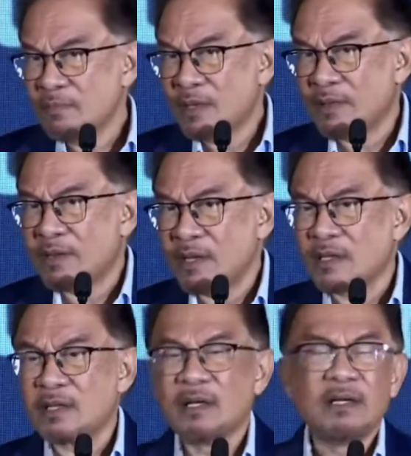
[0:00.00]

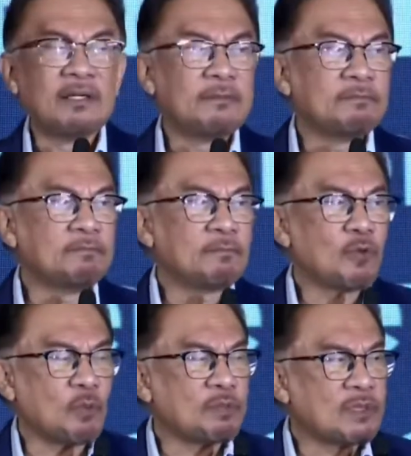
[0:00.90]
ethnic
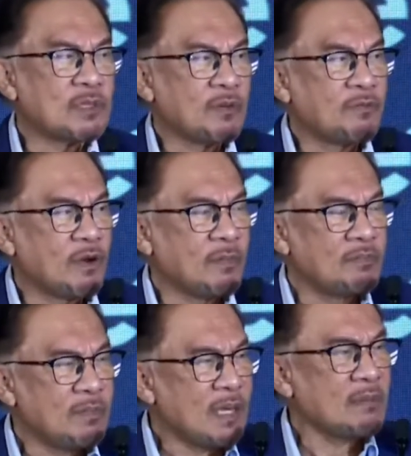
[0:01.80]
groups
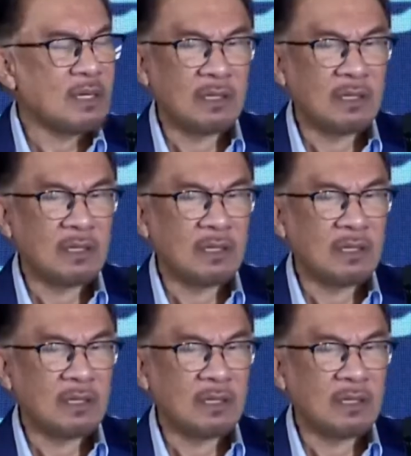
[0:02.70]
from Myanmar.